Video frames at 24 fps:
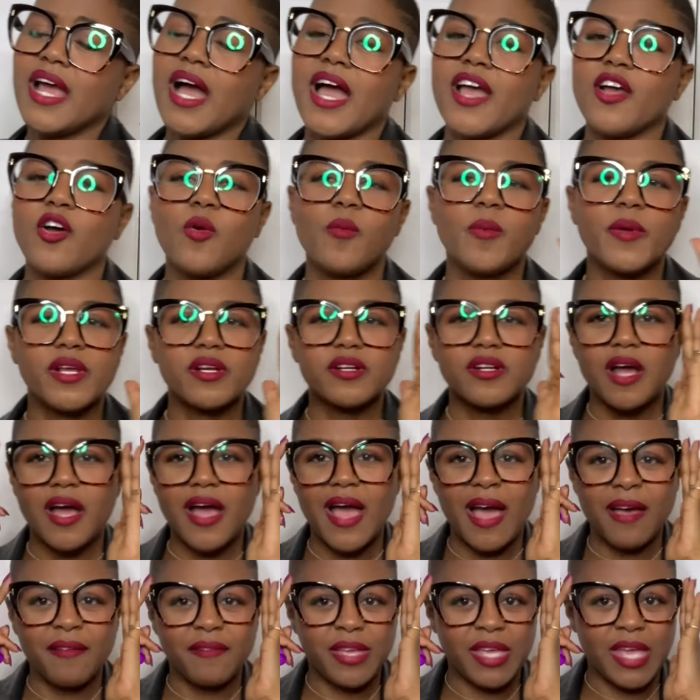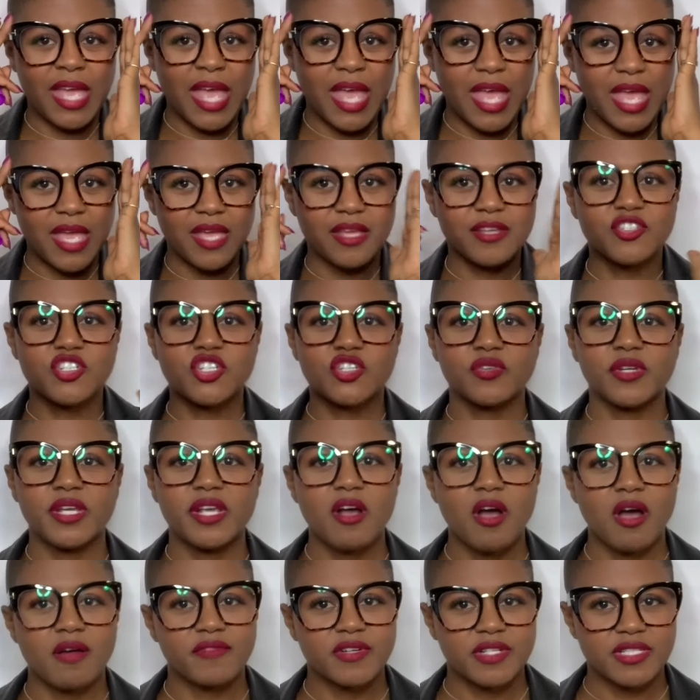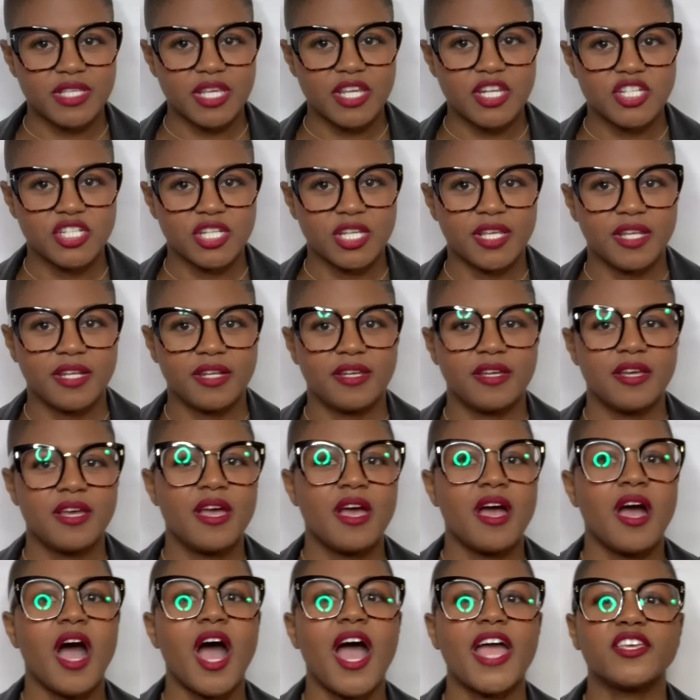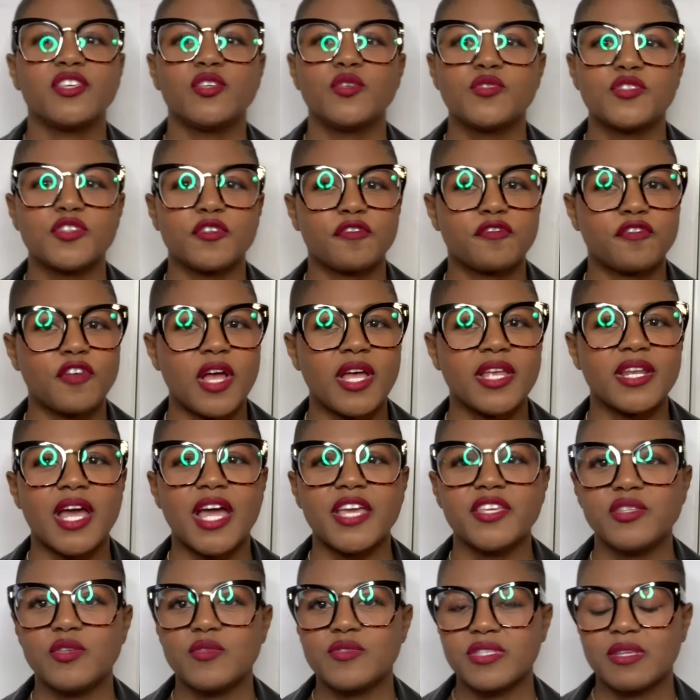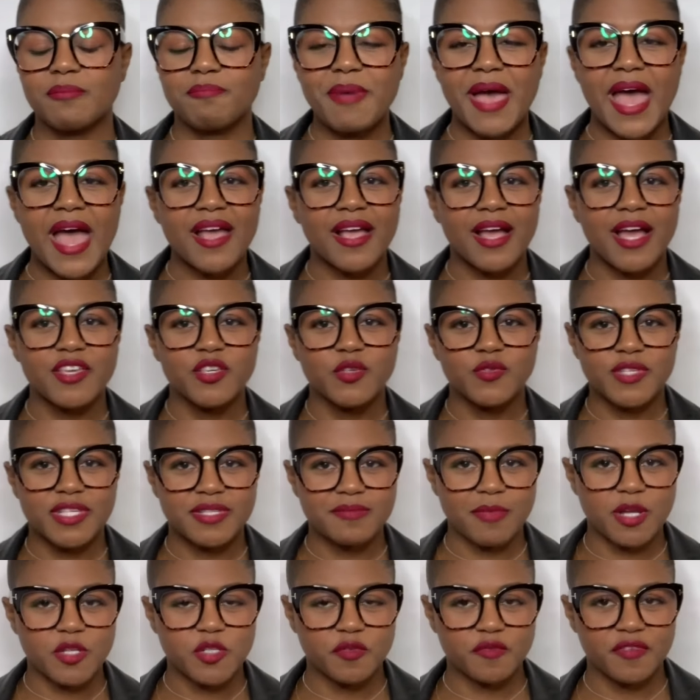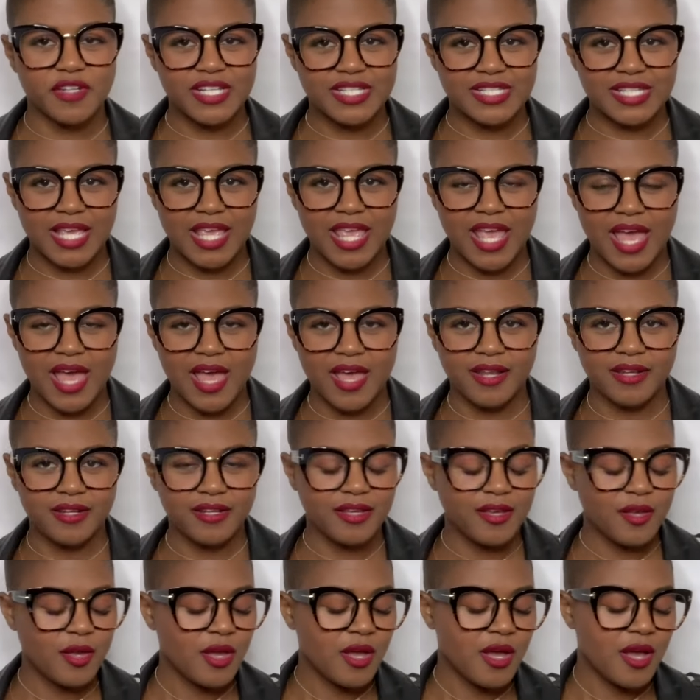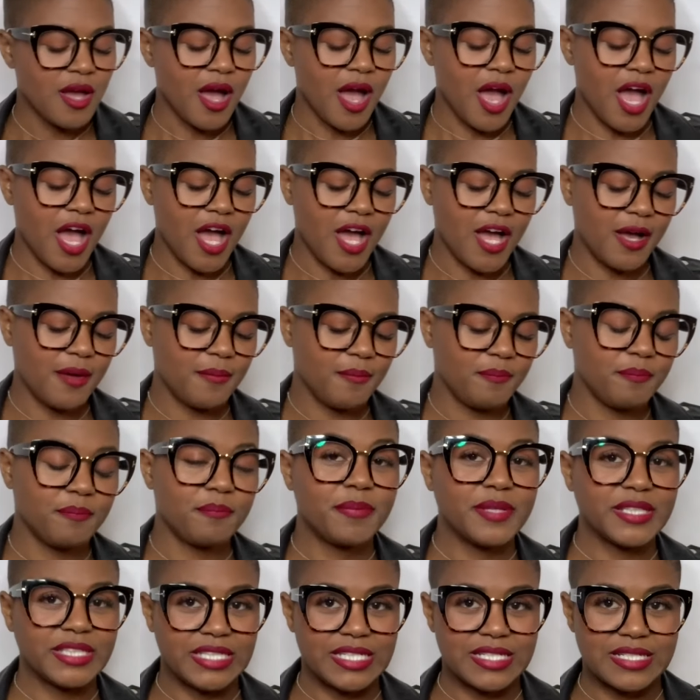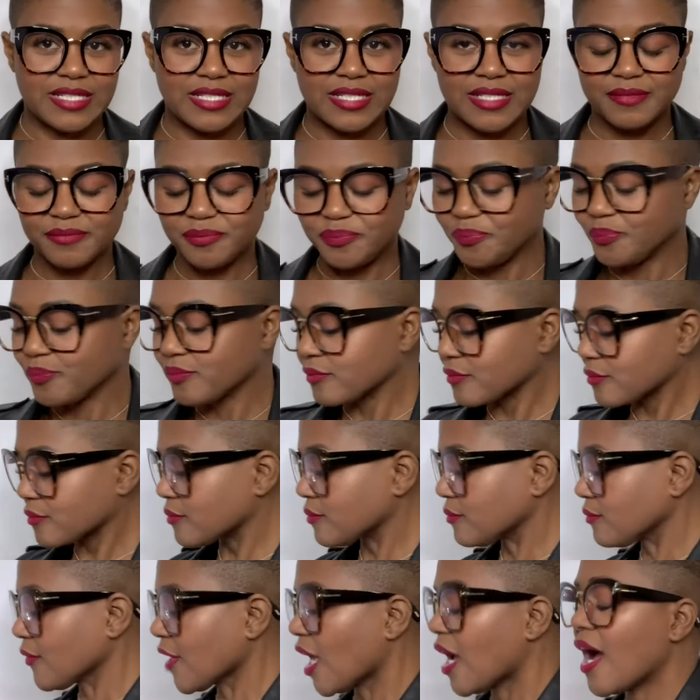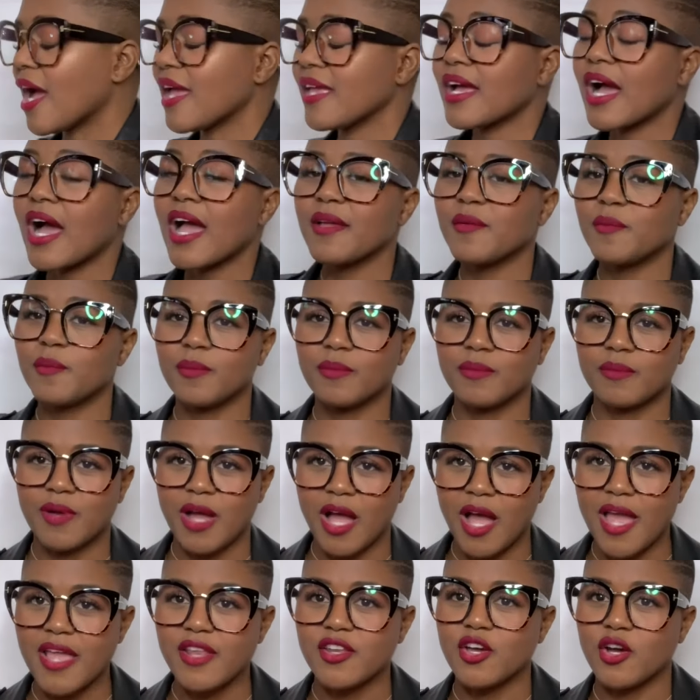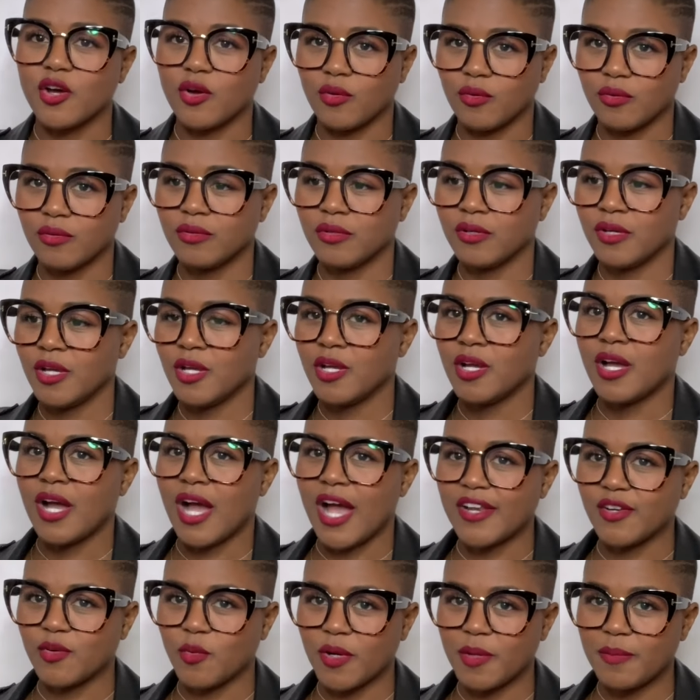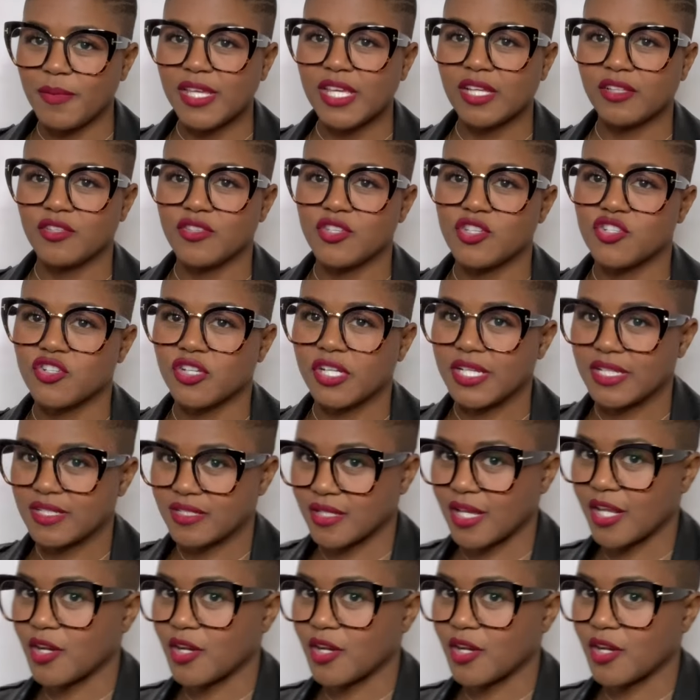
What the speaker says: I hope we are not having a tree conversation. I use the front, I use the back, I use as much of it as I can. Please. I know. I don't want to be killing the trees.